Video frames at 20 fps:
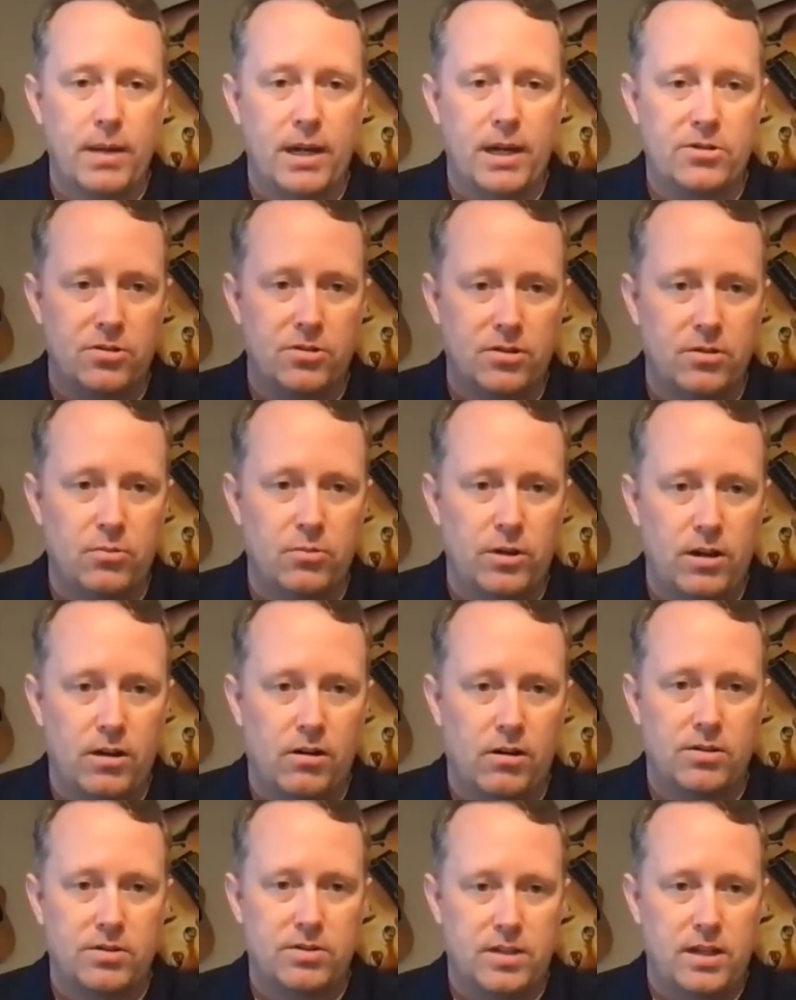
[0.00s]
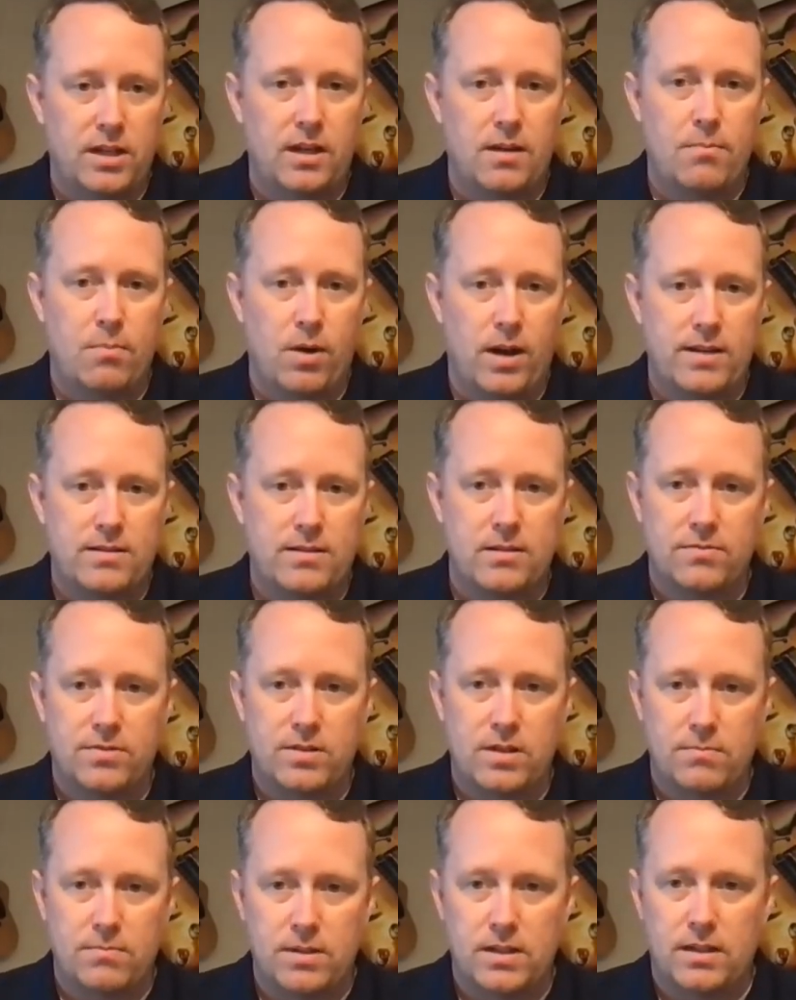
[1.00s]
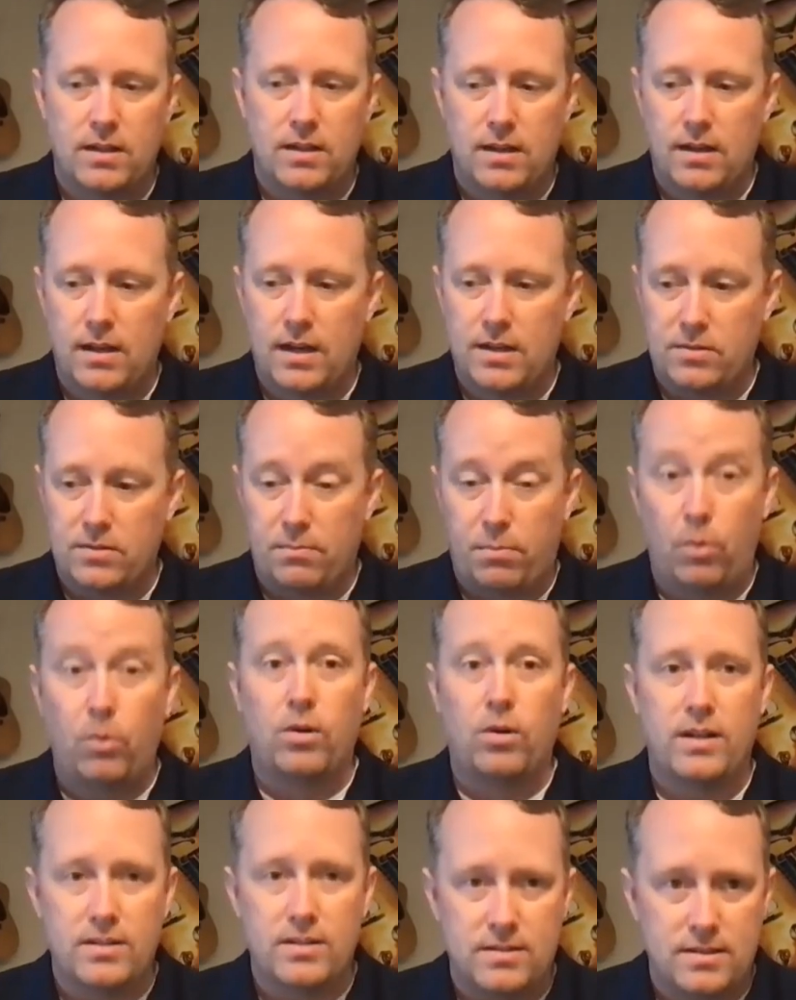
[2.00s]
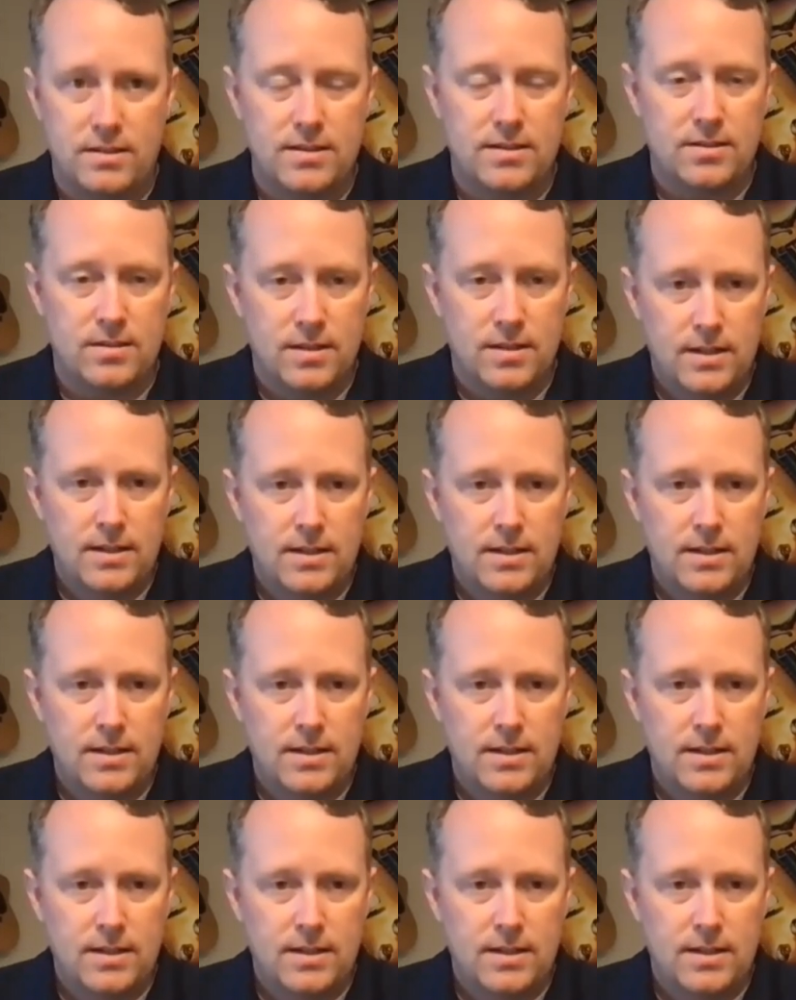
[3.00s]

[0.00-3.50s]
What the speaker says: make sure that we are all staying abreast of something as important as this.